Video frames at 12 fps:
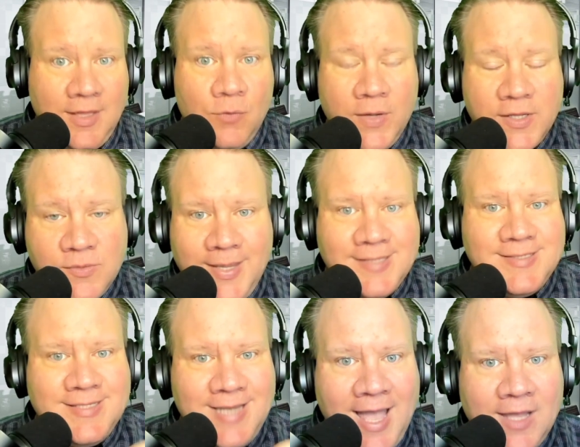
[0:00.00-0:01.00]
That resume is
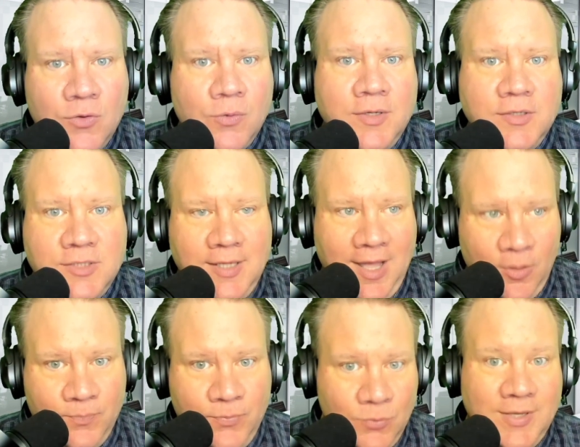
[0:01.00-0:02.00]
not going to
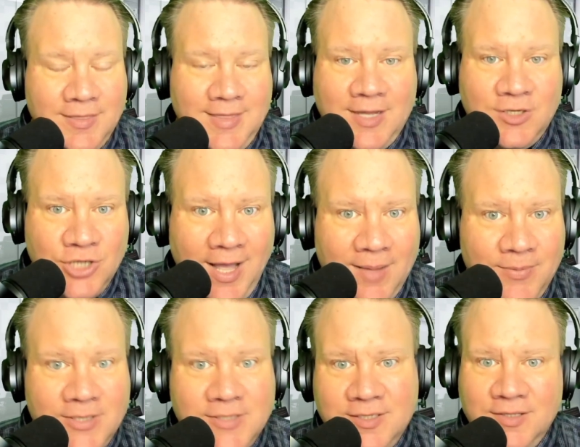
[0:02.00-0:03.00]
help you get that job
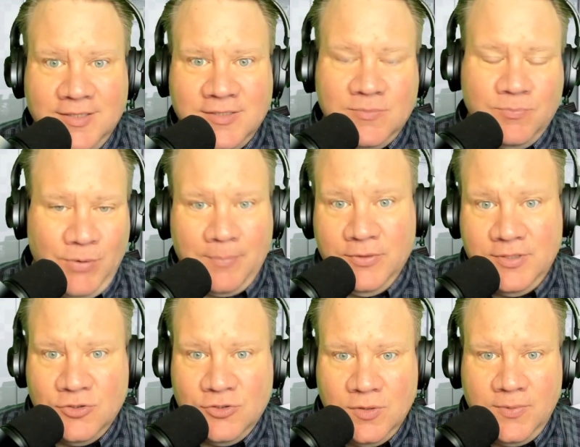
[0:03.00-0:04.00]
until it's properly
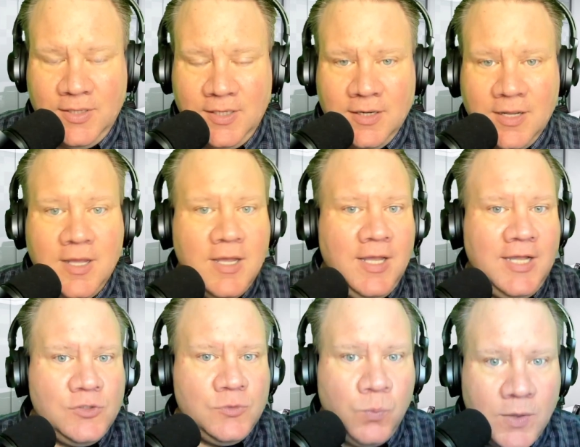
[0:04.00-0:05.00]
distributed.
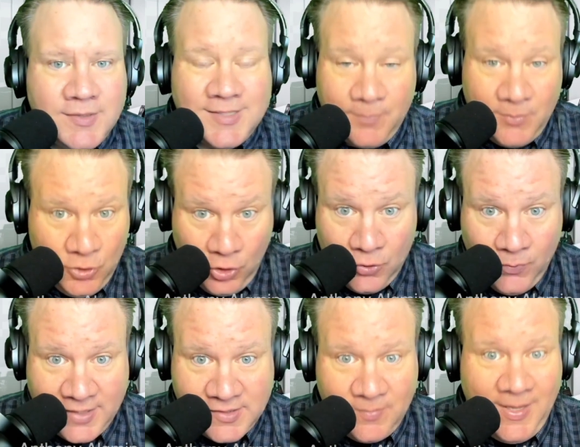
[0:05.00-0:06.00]
It's one step. Good
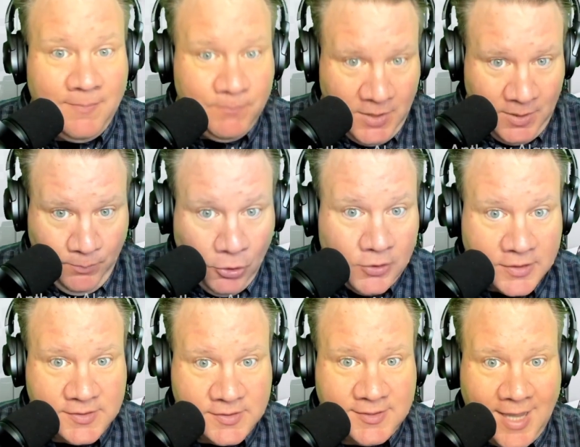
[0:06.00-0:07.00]
resume,
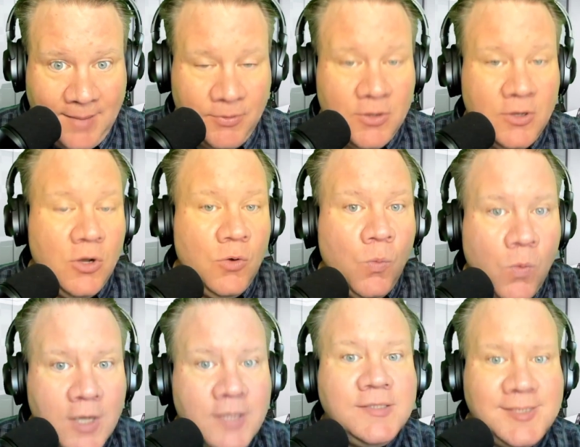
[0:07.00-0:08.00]
important step,
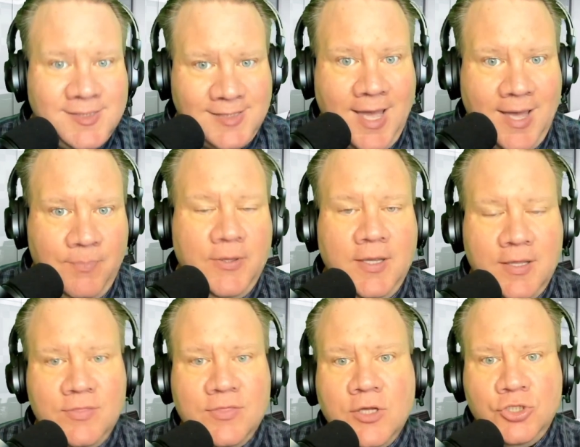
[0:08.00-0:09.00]
one step
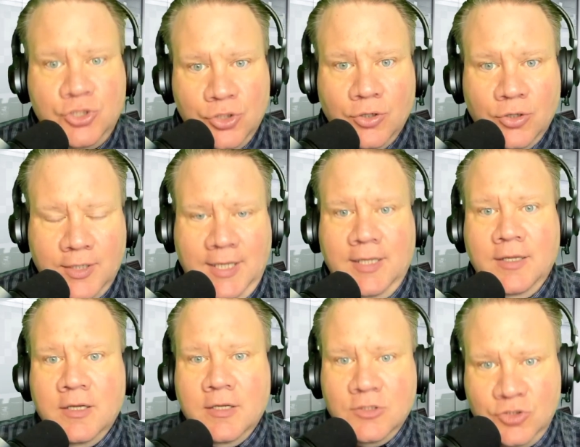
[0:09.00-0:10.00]
in the journey
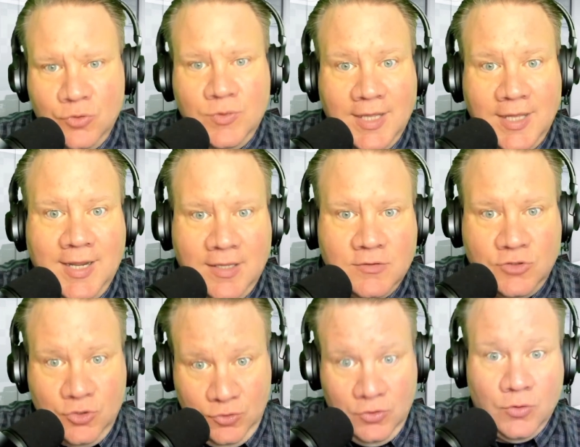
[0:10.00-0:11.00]
to getting
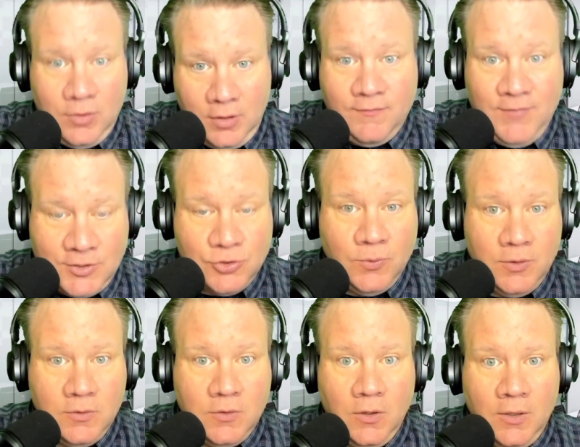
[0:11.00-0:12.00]
to your eventual
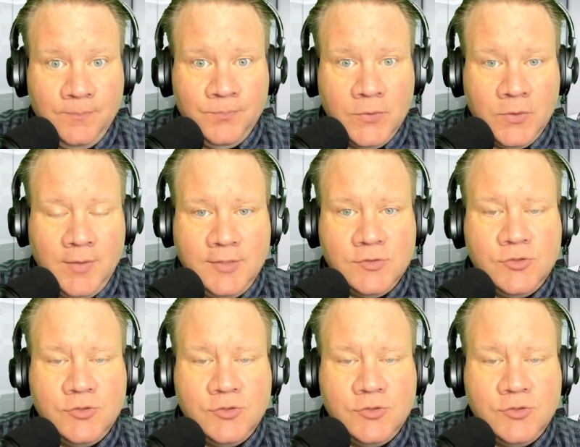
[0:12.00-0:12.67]
goal, right?